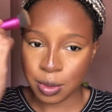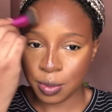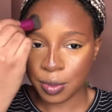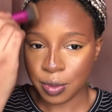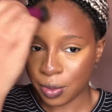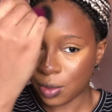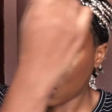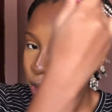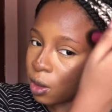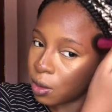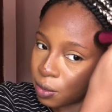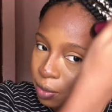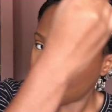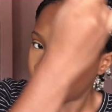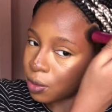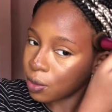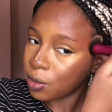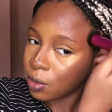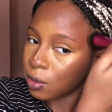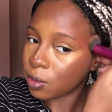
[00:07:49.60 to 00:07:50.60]
me again.
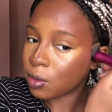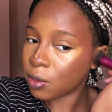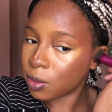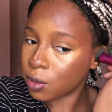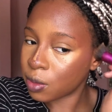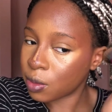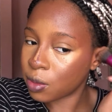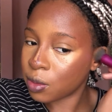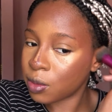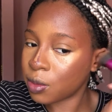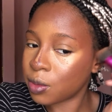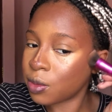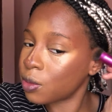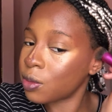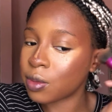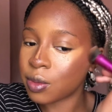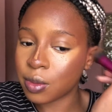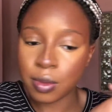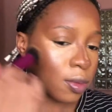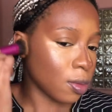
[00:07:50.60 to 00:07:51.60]
Quick tip:
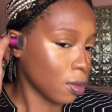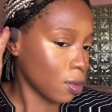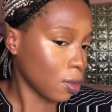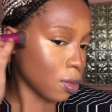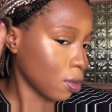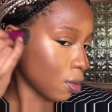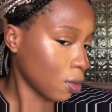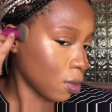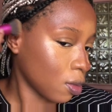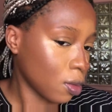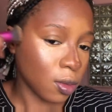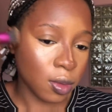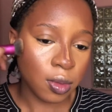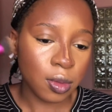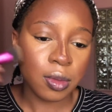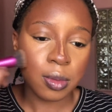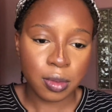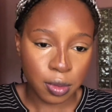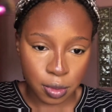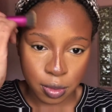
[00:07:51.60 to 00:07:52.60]
blend
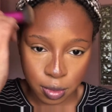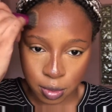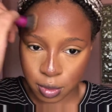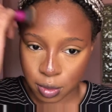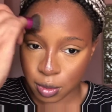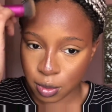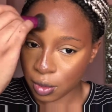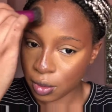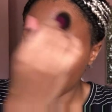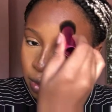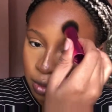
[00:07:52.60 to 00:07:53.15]
everything out.